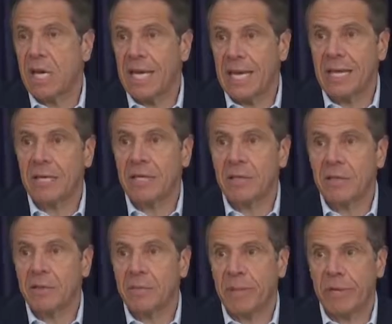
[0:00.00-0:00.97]
in
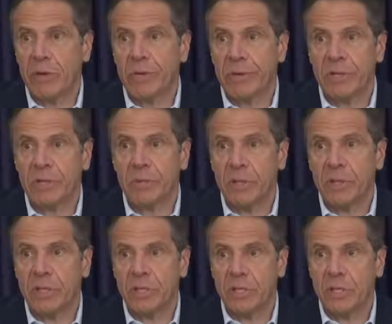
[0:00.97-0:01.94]
minority
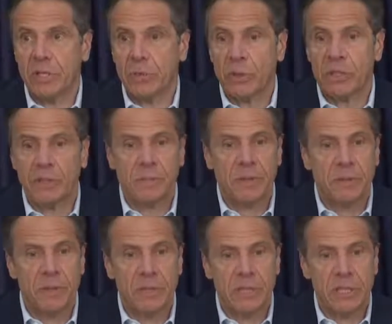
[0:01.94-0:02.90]
communities and low-income
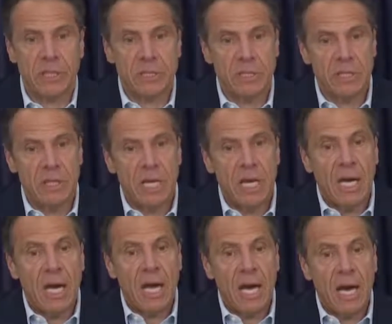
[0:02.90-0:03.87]
communities.
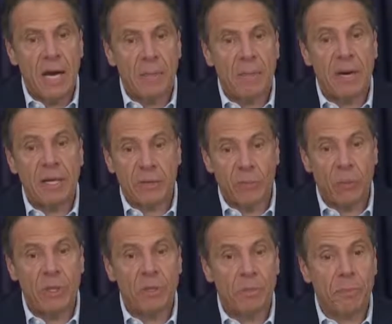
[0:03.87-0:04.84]
But
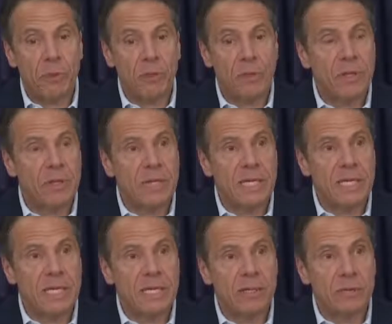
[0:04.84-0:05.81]
when you put
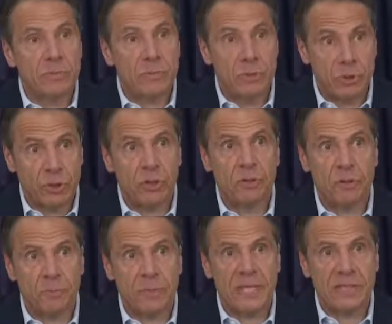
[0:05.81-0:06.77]
the
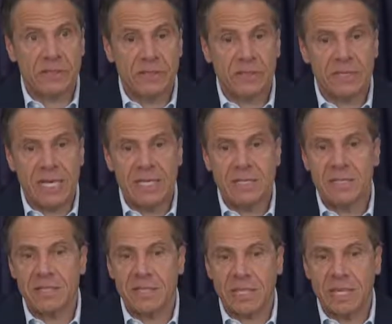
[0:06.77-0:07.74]
church-based
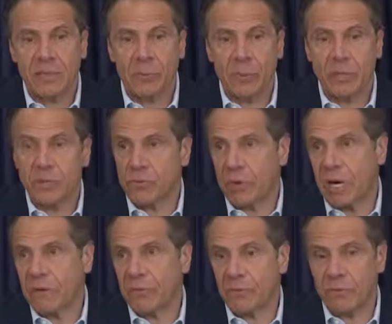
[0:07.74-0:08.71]
sites together with the
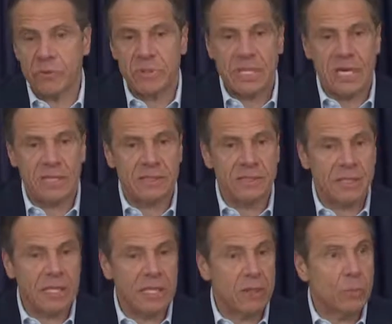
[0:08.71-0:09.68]
drive-through sites,
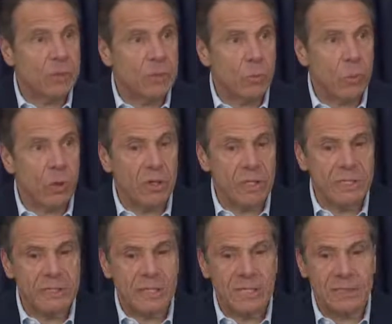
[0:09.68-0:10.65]
together with the
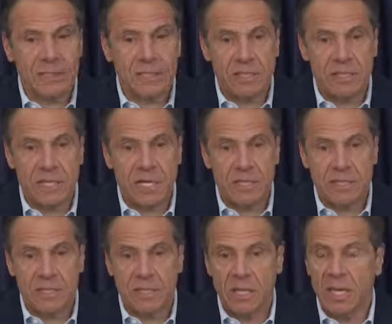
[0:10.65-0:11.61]
walk-in testing
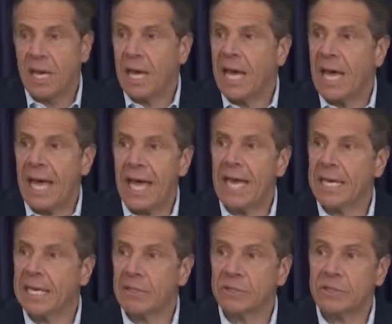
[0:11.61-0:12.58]
sites,
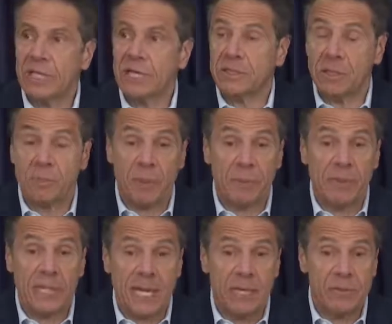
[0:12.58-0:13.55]
and our sites at
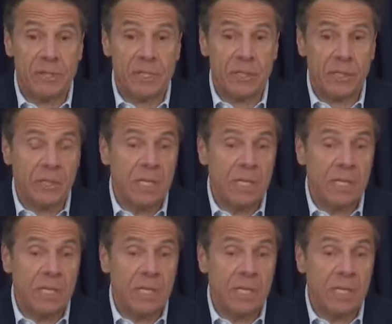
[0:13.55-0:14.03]
public housing,